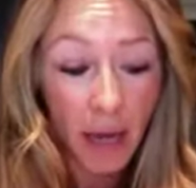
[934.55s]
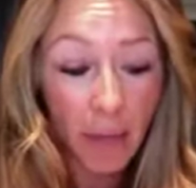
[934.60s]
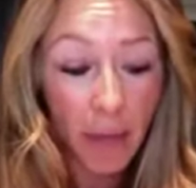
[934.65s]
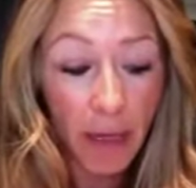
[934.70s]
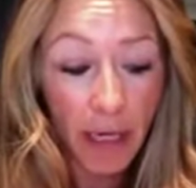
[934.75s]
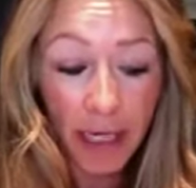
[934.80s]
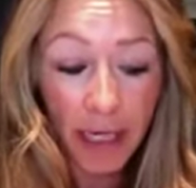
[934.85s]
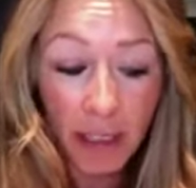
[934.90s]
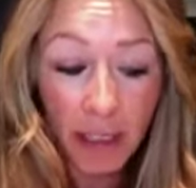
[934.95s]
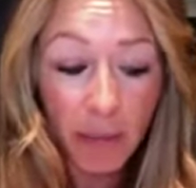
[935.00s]

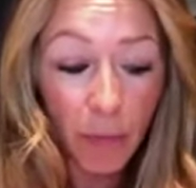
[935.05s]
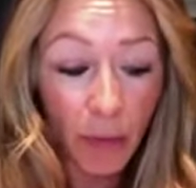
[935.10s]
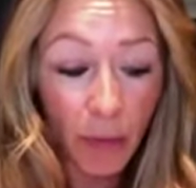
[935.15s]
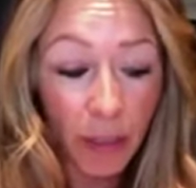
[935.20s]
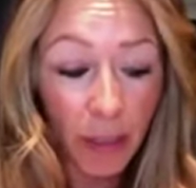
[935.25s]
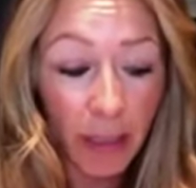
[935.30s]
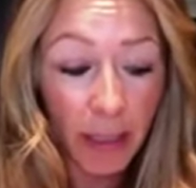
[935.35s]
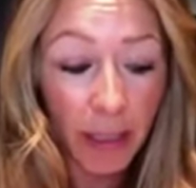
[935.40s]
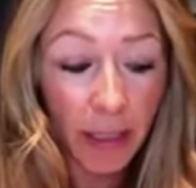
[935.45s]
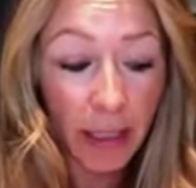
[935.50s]
But his
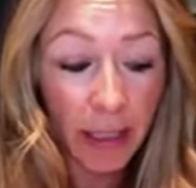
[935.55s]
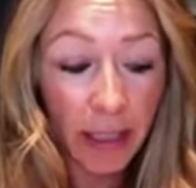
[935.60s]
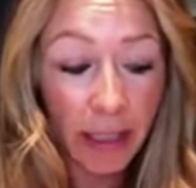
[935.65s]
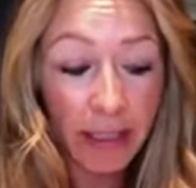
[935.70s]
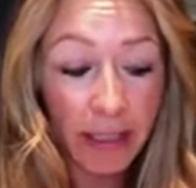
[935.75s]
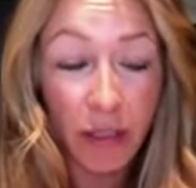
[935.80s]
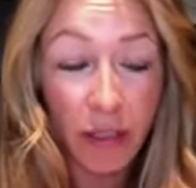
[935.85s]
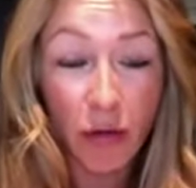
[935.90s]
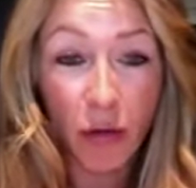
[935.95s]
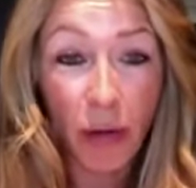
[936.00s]
book
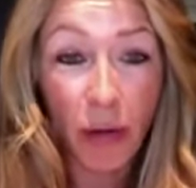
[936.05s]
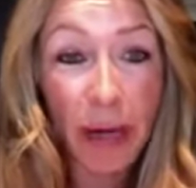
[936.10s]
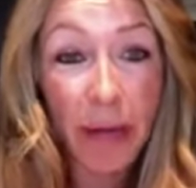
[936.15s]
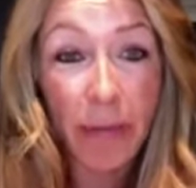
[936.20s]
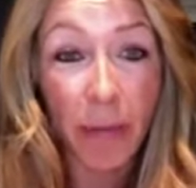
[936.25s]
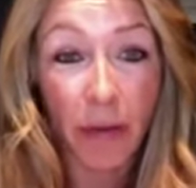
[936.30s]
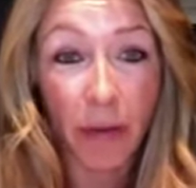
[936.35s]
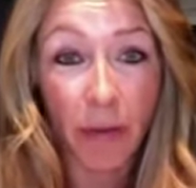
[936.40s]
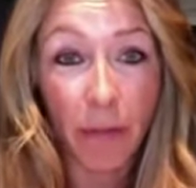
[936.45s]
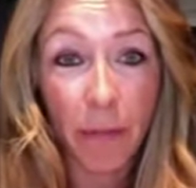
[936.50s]
is
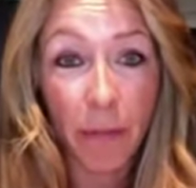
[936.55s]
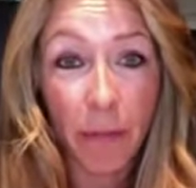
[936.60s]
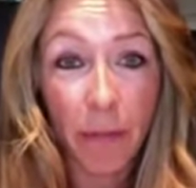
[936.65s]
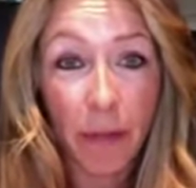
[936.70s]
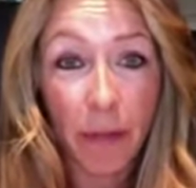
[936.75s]
incredible.